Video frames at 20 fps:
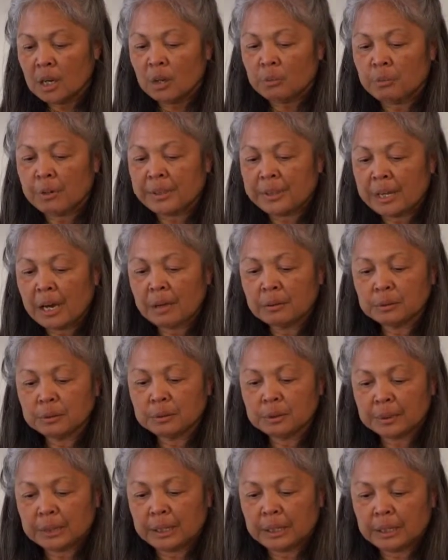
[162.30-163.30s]
without
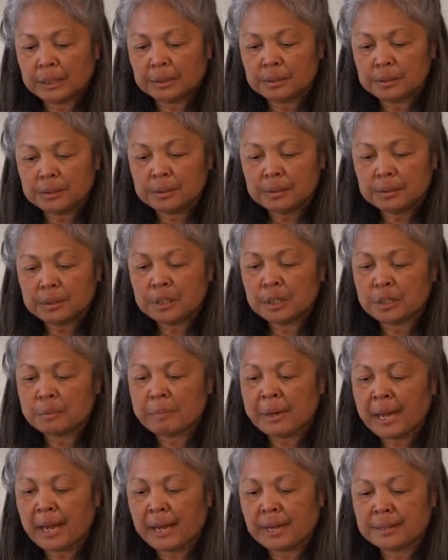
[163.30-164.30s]
looking to the
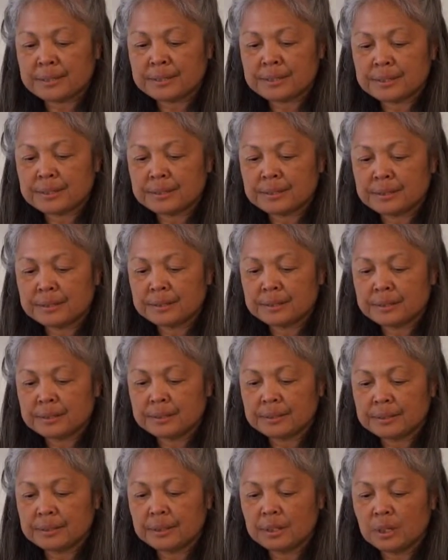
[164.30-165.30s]
past,
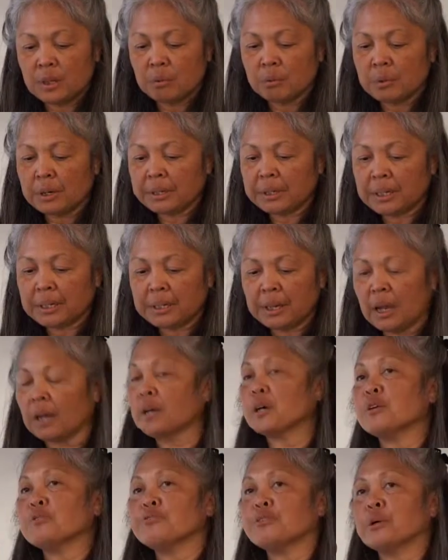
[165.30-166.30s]
one
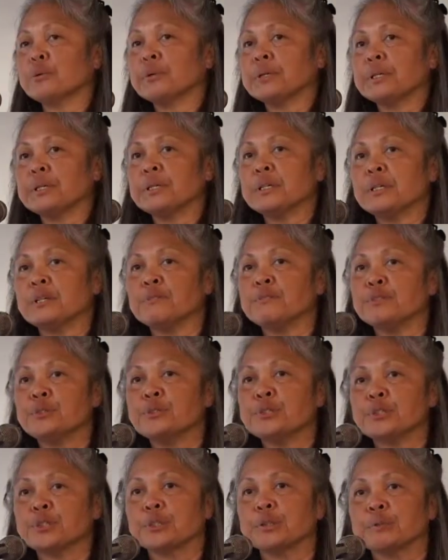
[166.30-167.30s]
cannot go forward into the
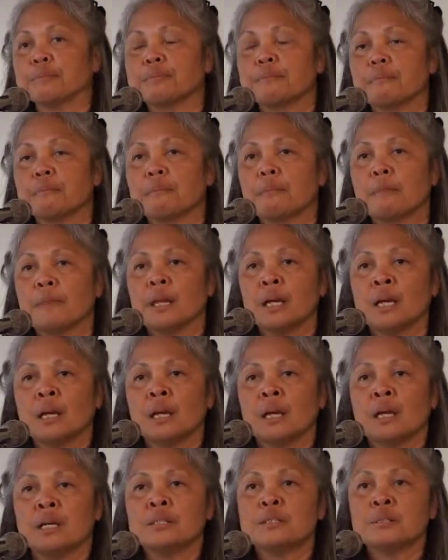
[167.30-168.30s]
future.
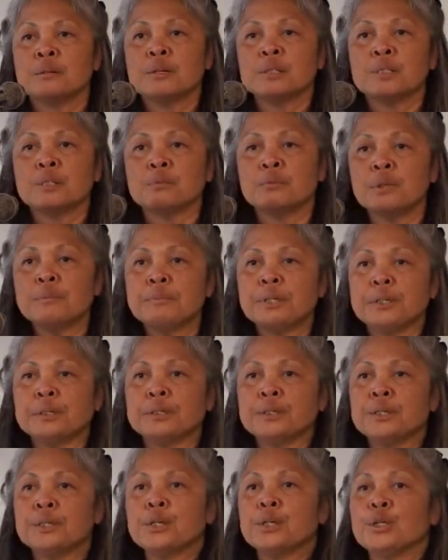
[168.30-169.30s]
And so as a woman
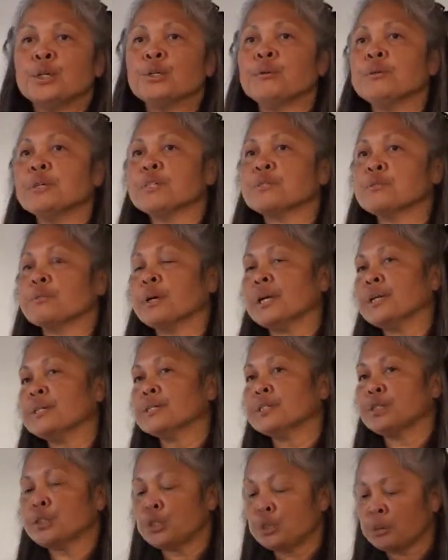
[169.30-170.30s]
who is
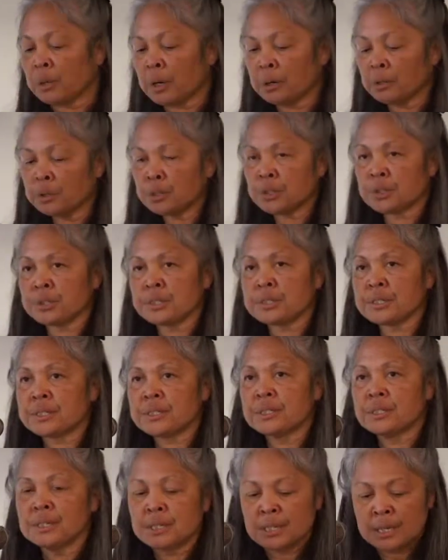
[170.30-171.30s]
raised in two cultures,
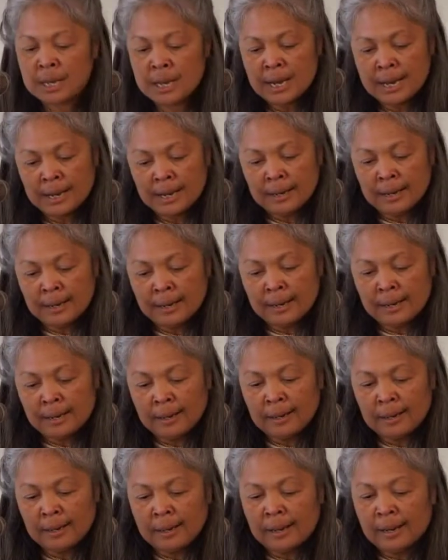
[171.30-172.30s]

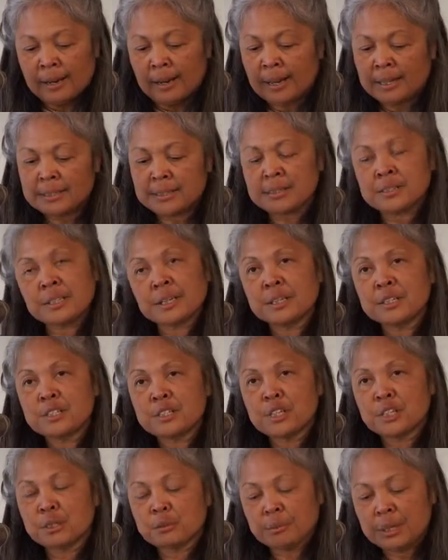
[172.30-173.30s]
as a
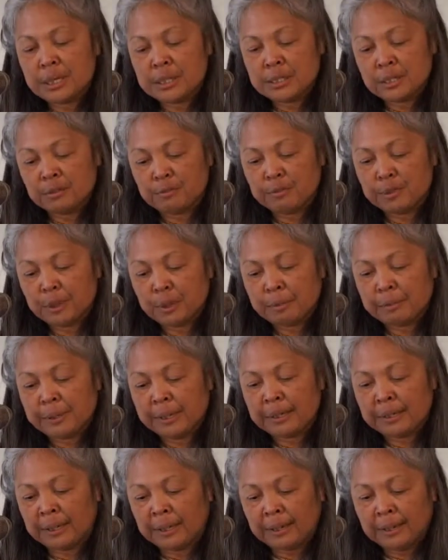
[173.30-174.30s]
second-generation
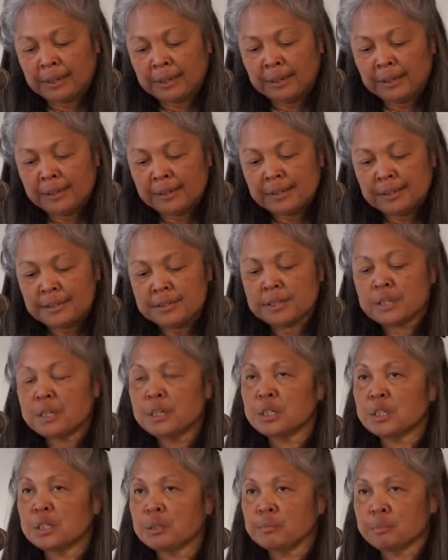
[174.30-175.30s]
Filipina,
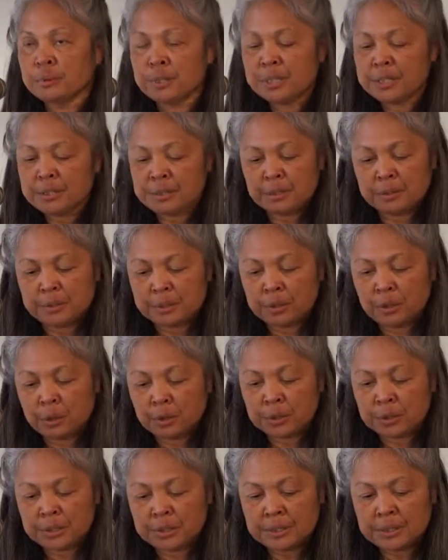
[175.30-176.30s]
seeking to bridge those
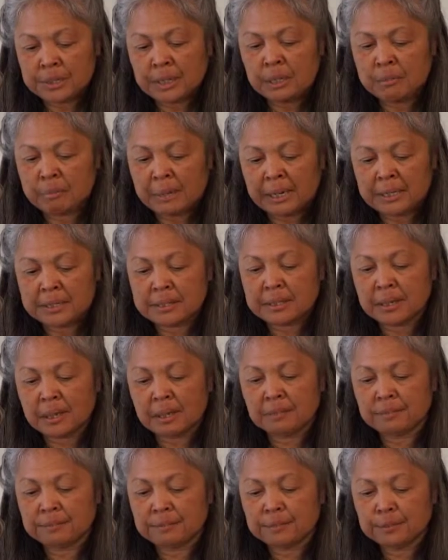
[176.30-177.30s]
cultures in
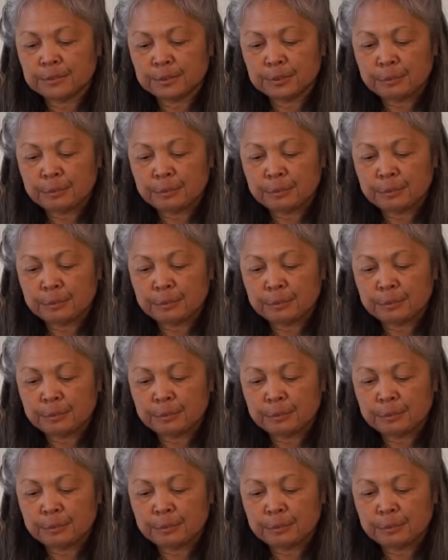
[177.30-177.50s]
myself,